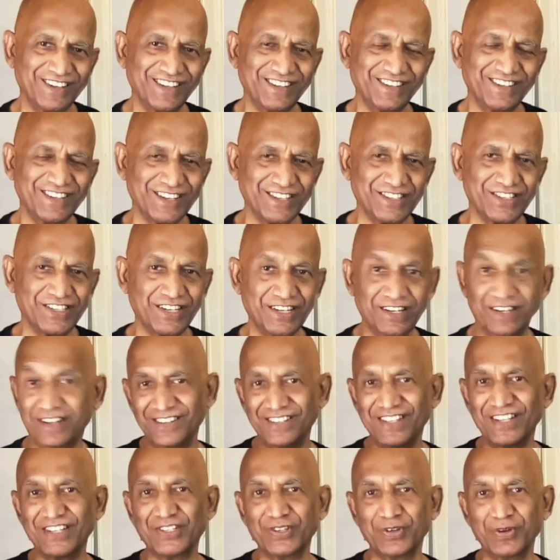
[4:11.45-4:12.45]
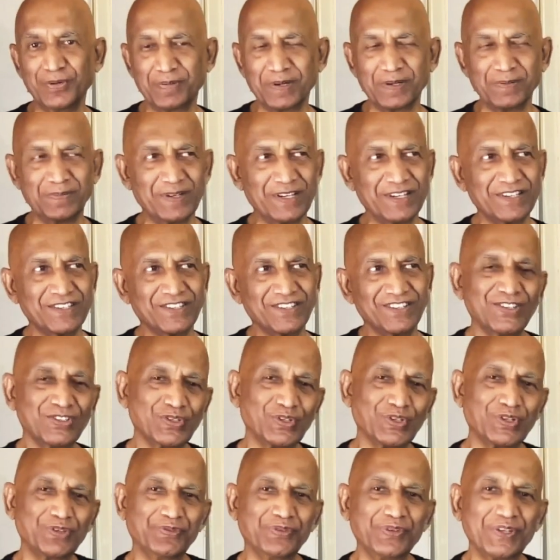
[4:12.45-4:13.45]
That's it. That's our premise.
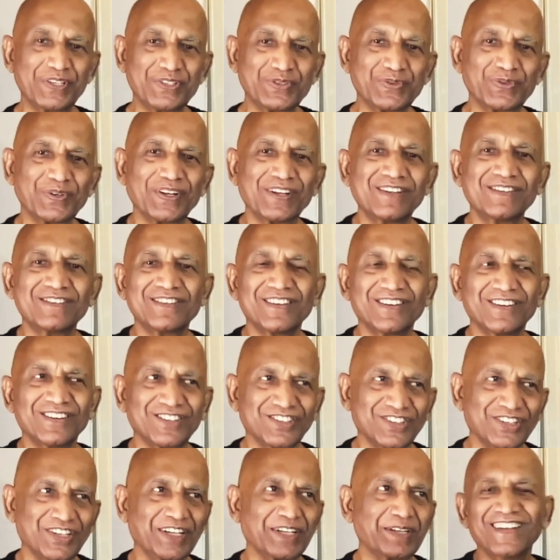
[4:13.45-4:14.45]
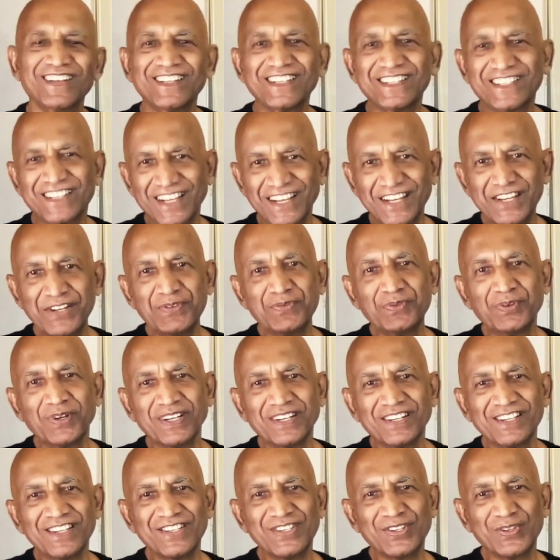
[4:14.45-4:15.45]
So the first one is time. The second
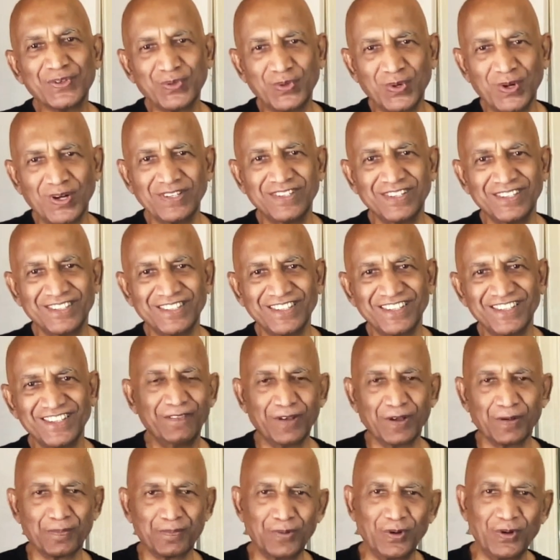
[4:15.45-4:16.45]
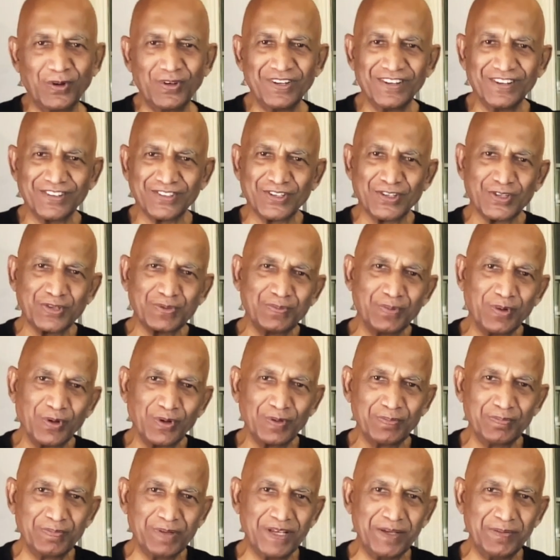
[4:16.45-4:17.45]
one is quantity. We are born as a
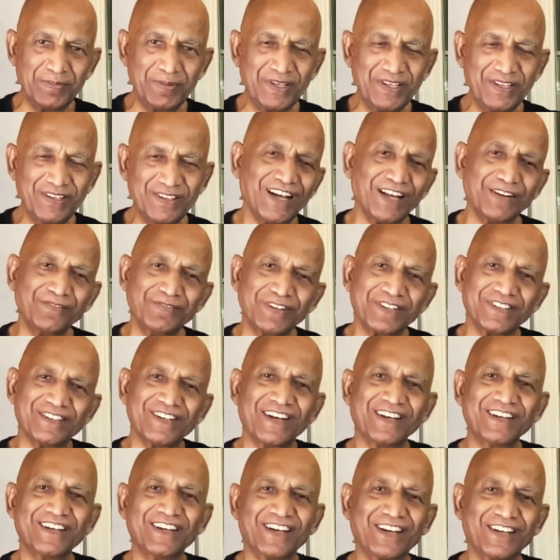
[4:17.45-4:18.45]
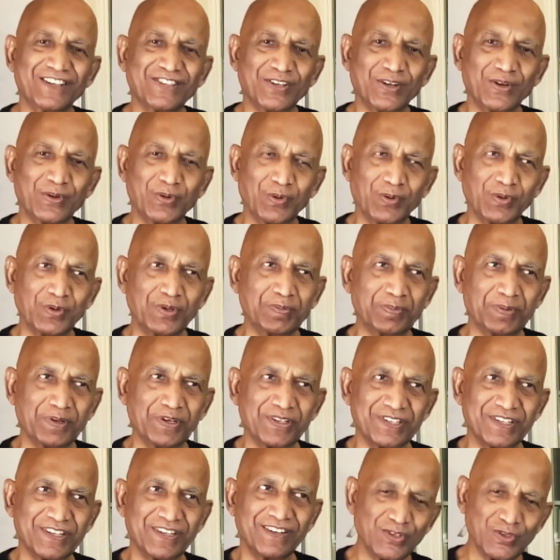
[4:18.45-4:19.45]
small baby and we die as an old
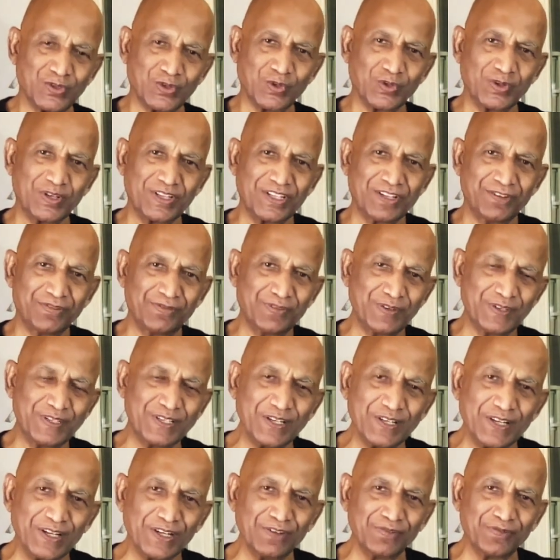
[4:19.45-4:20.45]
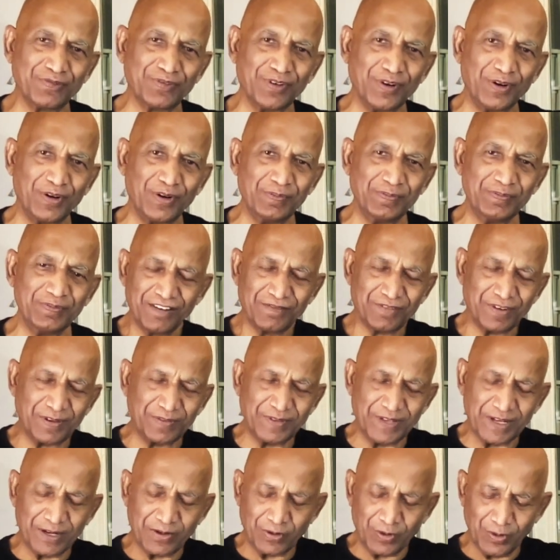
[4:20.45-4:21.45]
person. So in the physical form, from
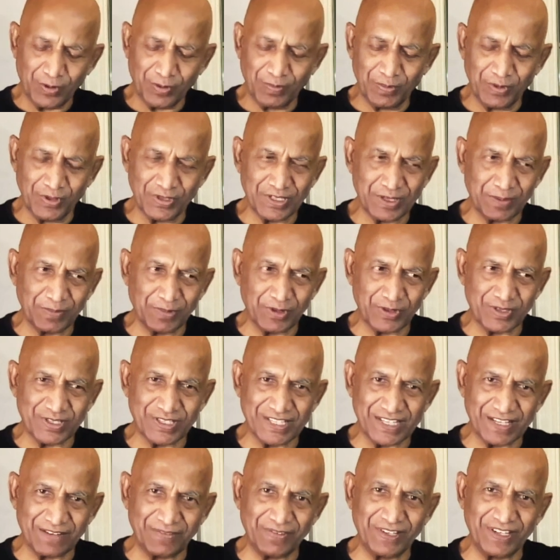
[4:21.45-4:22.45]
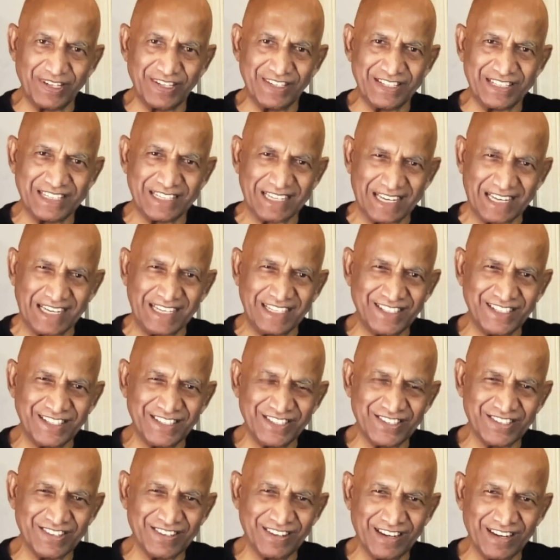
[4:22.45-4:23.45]
that almost about 7-inch,
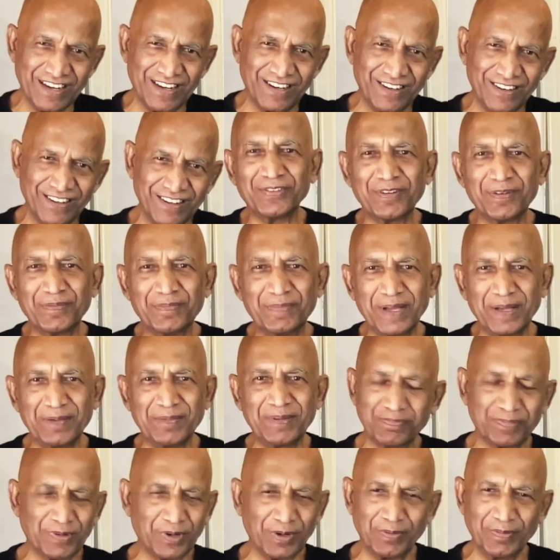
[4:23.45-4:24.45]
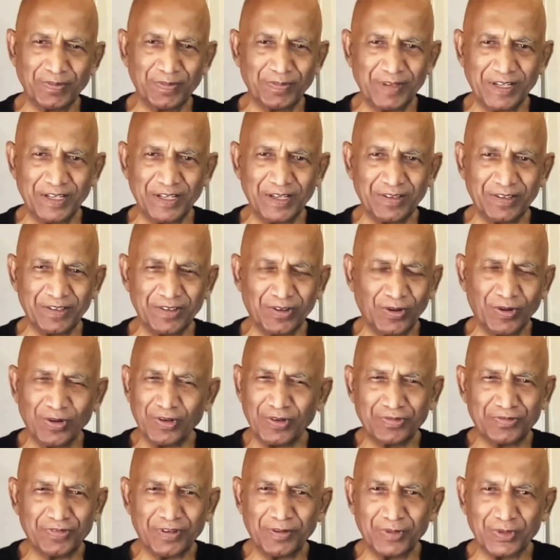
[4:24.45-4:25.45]
8-inch little baby, probably all
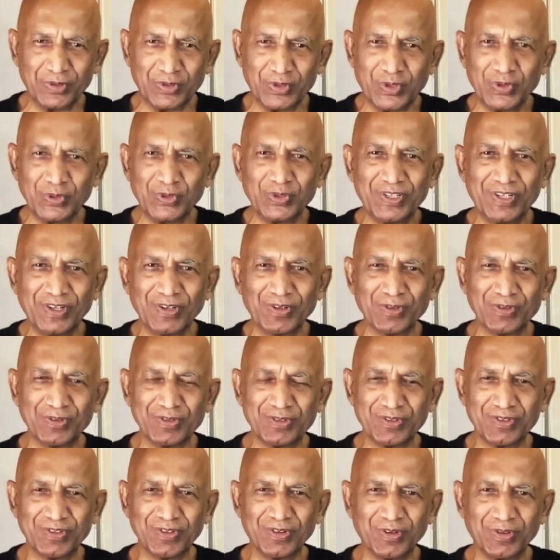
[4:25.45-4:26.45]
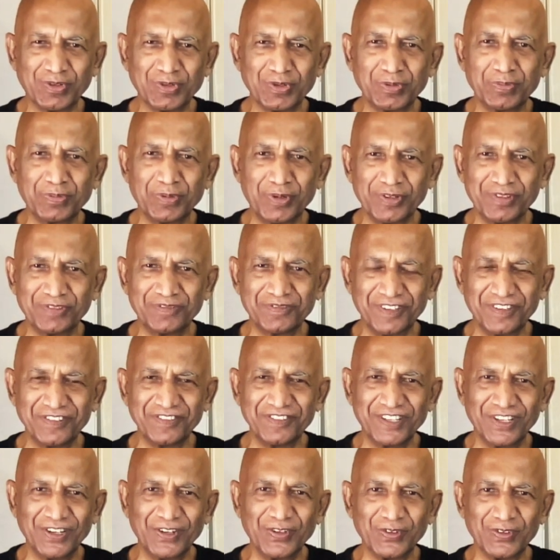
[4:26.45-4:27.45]
of about 2 kilos or 2.5
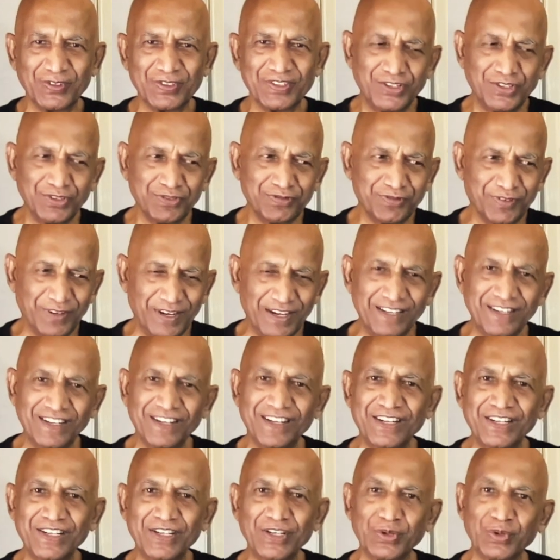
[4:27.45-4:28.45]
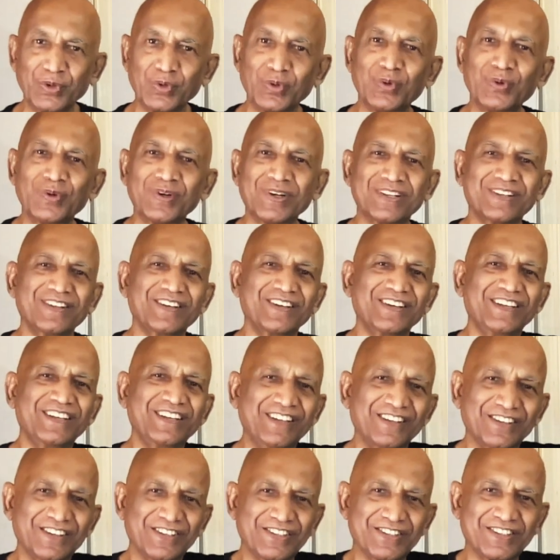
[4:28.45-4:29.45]
kilos, to finally over the
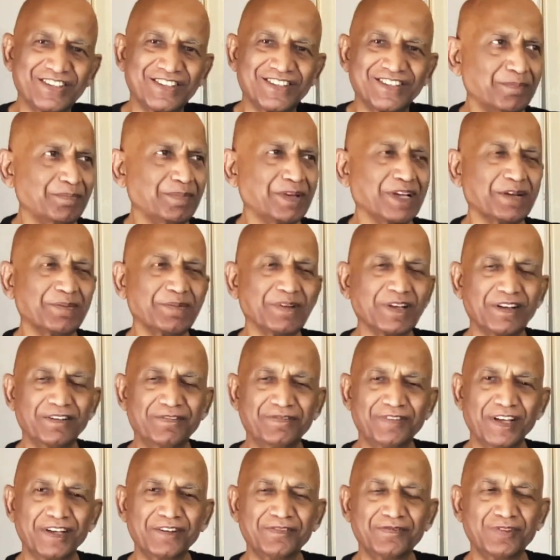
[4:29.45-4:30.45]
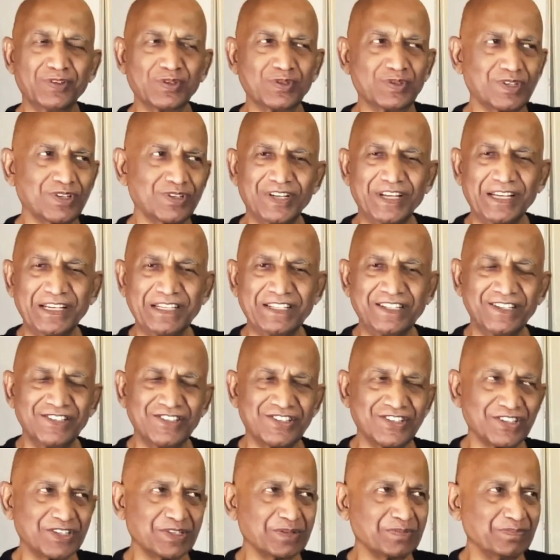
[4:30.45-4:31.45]
years becoming a 5 foot 8
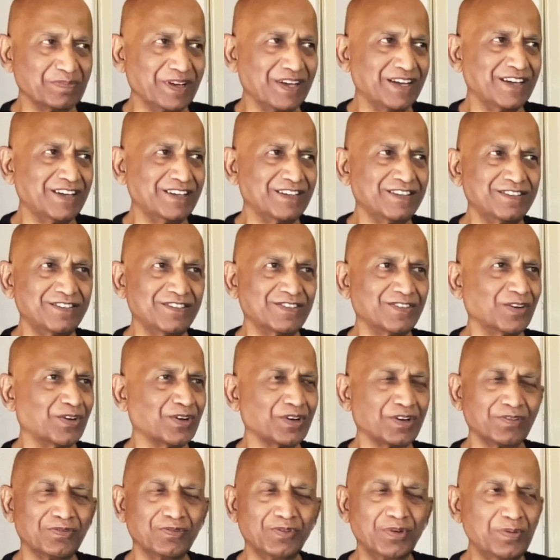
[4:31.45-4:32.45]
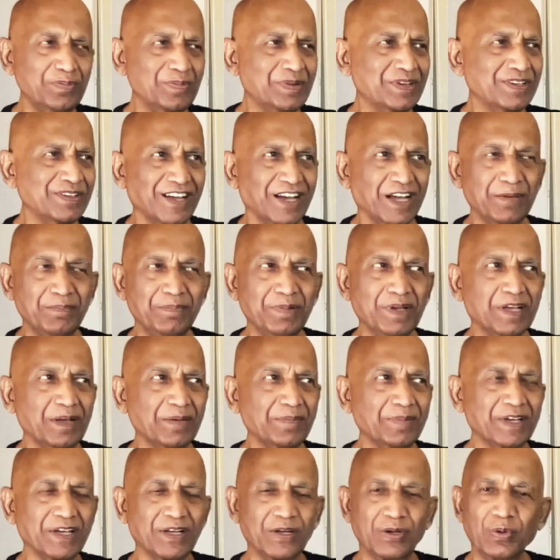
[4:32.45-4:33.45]
inches man or a woman and
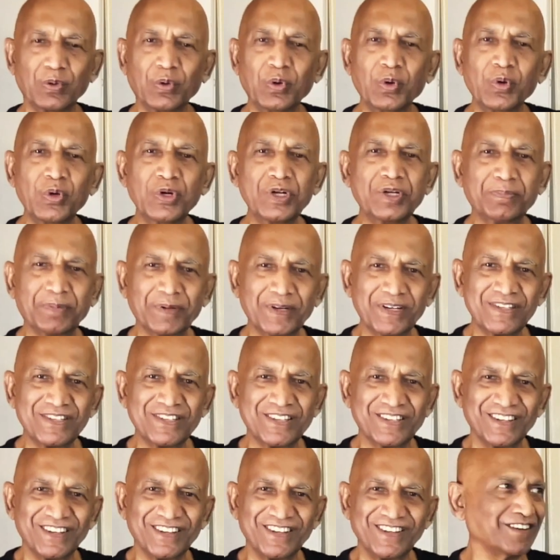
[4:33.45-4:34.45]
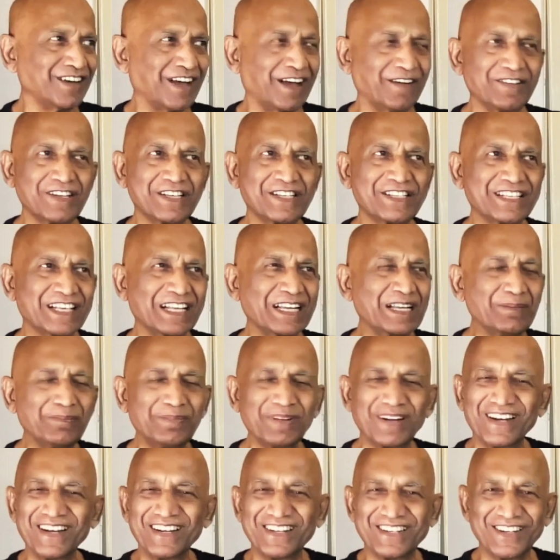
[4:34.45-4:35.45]
becoming an old person, having
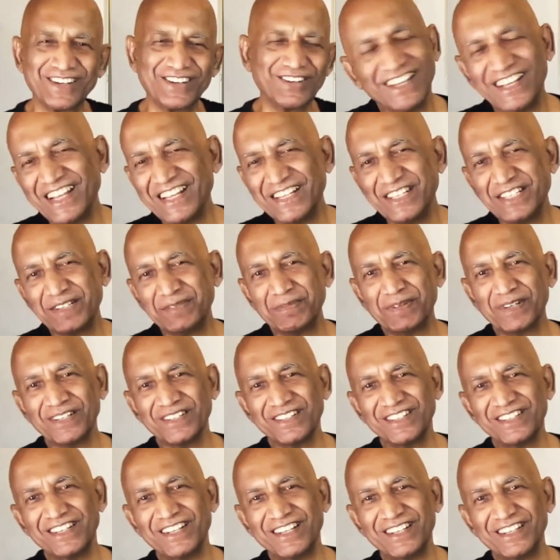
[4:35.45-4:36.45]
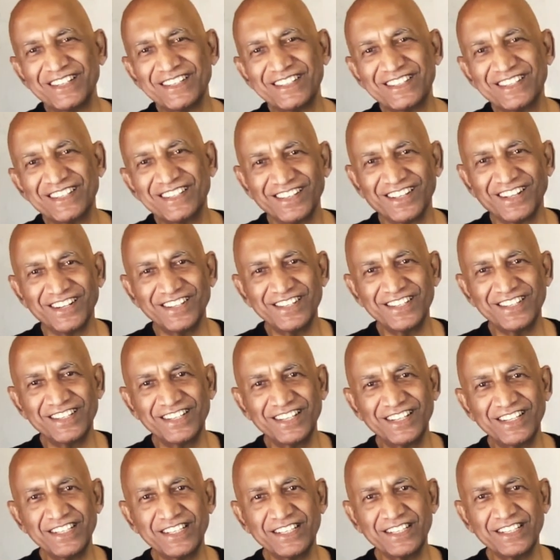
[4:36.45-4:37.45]
celebrated 80 birthdays. There is
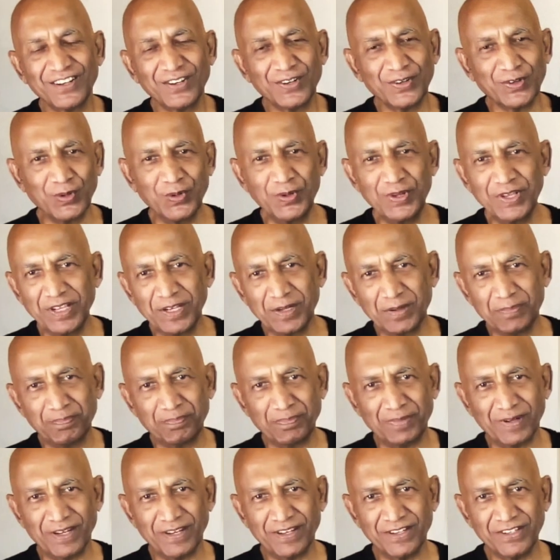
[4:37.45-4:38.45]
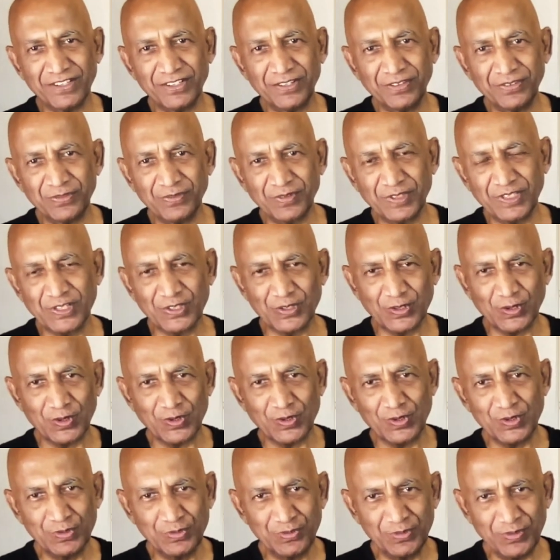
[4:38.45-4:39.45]
this growing up part which is
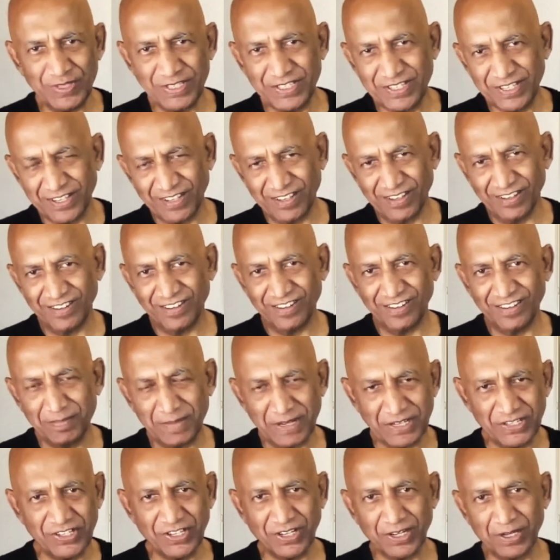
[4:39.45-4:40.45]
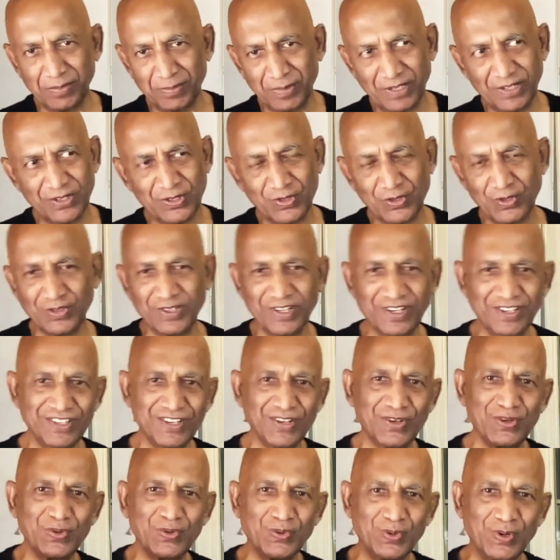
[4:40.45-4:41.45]
also physical, measurable. So there is a
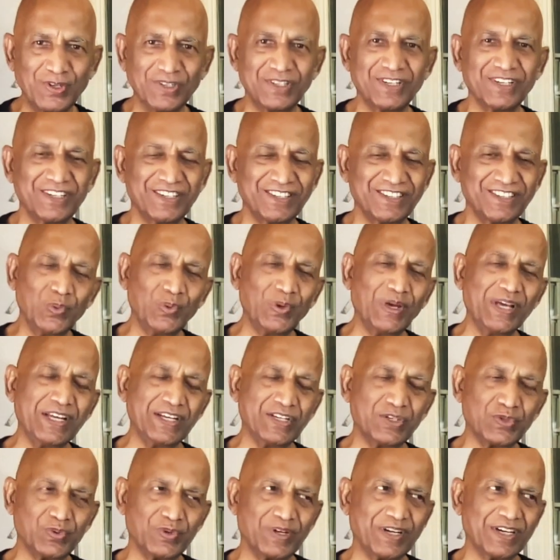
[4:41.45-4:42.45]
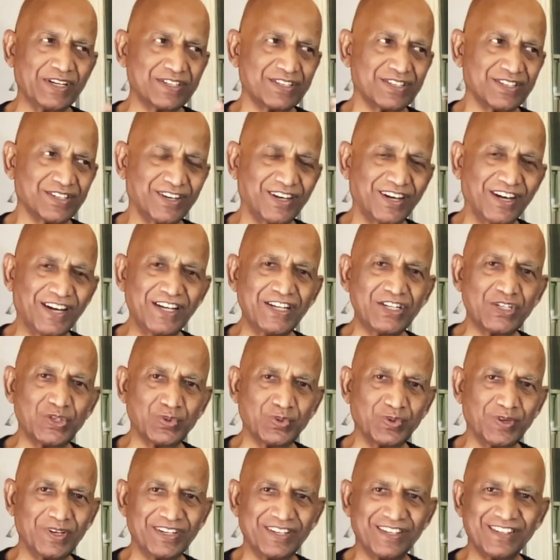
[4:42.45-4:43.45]
quantity, weight wise, height
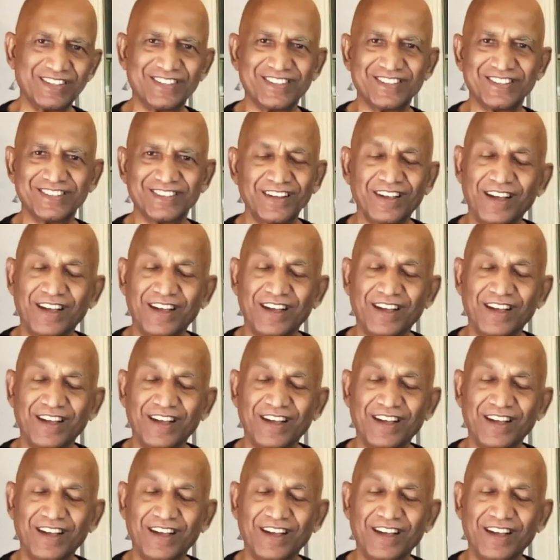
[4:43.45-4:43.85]
wise.